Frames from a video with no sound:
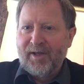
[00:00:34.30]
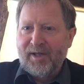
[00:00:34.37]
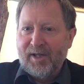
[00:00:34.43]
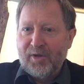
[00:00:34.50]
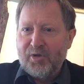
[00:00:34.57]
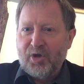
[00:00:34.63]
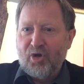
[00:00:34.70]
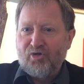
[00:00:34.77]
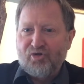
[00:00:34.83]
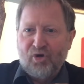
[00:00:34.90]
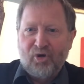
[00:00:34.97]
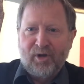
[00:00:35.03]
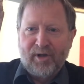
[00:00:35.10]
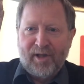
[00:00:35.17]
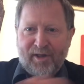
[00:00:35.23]
is
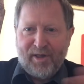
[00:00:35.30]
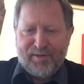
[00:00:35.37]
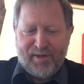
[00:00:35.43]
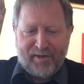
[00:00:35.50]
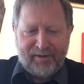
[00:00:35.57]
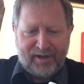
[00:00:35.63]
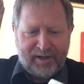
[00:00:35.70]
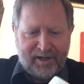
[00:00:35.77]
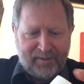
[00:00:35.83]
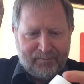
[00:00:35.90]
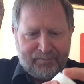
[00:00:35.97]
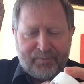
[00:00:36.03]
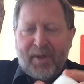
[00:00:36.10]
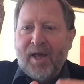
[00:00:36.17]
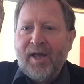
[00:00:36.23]
neutral. There's nothing in it.
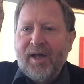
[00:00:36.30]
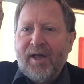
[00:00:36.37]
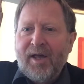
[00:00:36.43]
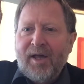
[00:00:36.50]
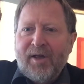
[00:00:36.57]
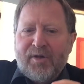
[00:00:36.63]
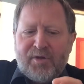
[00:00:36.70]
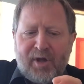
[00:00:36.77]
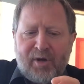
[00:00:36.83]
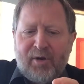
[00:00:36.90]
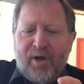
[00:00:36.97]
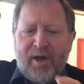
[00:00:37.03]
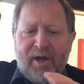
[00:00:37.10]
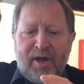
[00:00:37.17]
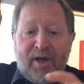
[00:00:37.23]

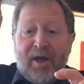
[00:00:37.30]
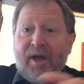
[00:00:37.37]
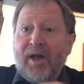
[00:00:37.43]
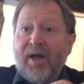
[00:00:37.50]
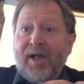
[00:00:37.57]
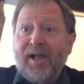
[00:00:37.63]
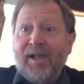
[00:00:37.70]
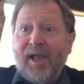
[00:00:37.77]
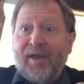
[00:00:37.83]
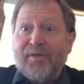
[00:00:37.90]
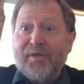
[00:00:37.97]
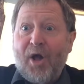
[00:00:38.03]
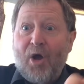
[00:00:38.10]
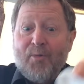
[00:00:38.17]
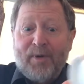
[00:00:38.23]
So
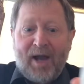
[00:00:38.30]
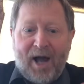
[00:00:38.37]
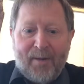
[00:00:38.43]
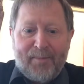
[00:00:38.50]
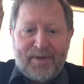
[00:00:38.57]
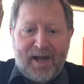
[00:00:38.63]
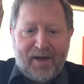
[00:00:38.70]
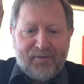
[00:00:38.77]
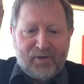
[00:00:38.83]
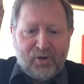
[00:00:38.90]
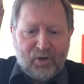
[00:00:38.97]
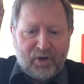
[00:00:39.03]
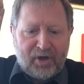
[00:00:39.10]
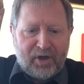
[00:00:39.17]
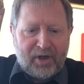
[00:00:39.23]
let's open it up and have a
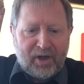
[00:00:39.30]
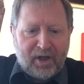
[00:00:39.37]
look.